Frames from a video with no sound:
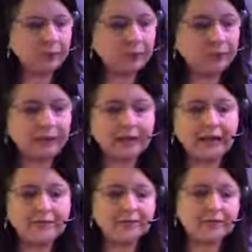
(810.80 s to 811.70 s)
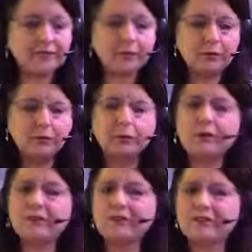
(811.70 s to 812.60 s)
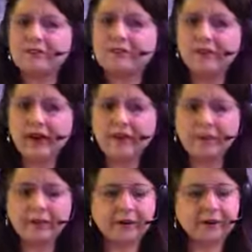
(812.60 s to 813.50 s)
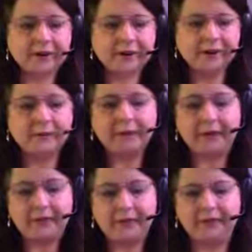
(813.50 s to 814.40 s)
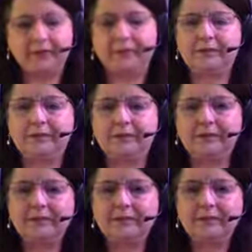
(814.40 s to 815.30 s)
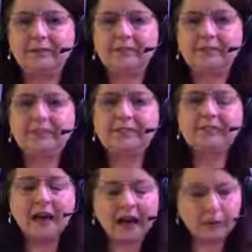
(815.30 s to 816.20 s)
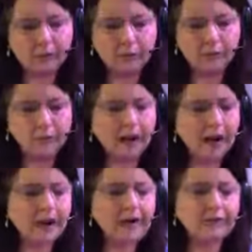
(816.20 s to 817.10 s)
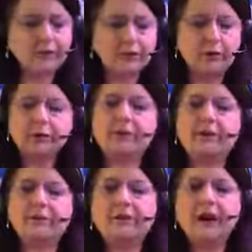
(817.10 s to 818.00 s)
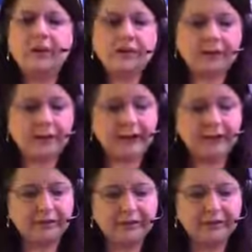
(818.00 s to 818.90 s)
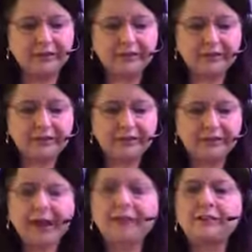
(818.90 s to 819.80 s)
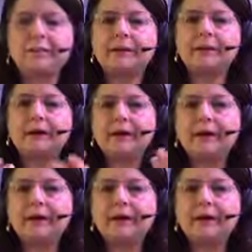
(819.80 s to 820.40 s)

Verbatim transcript: he realized that those who work for his father are treated better than this. It says, I will rise and go to my father and ask forgiveness and ask to be